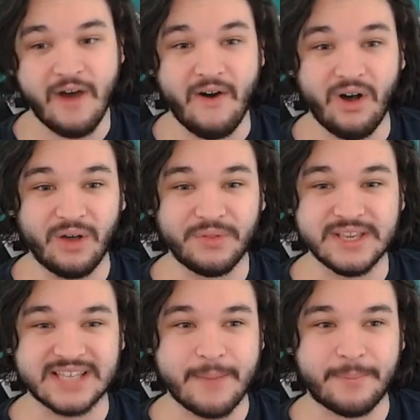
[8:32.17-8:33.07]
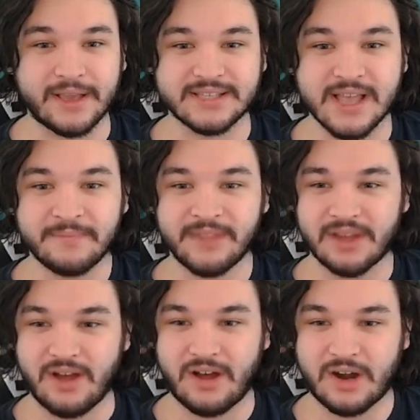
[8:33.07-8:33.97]
all these epics
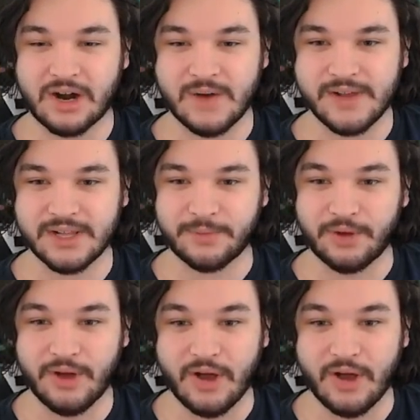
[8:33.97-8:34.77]
are, are available.